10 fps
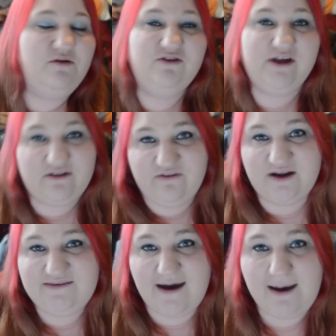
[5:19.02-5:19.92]
it was a nice
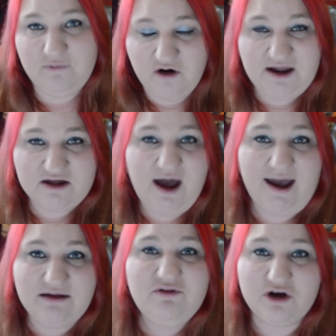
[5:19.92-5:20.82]
fun time. Great
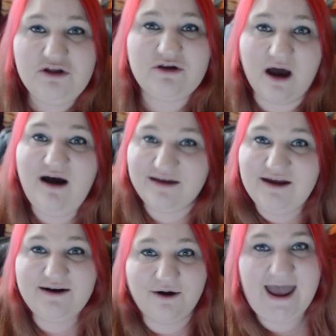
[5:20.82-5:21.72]
guy, good dog,
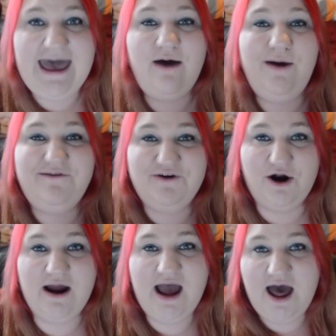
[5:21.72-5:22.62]
you know.
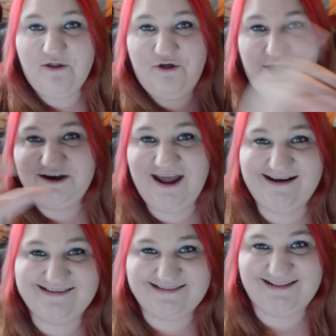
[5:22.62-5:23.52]
However, the
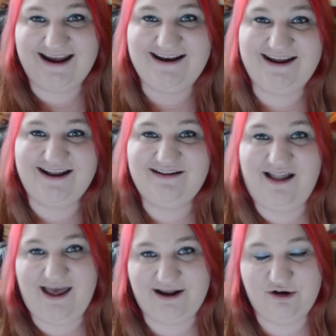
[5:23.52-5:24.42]
next lady in
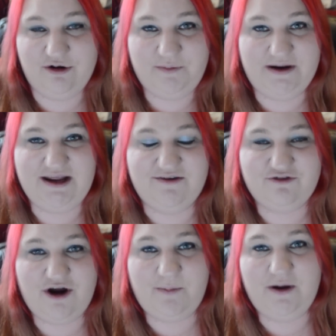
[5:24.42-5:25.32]
line who had been
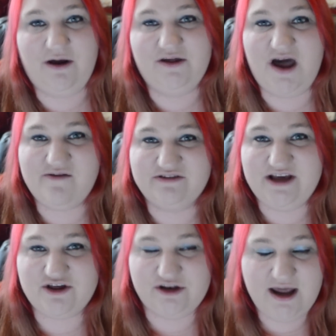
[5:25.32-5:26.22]
eavesdropping on the
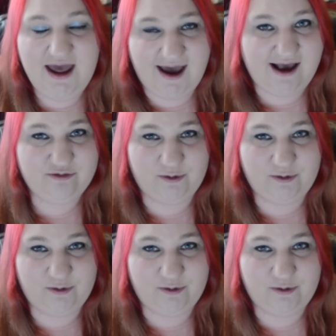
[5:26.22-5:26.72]
conversation, as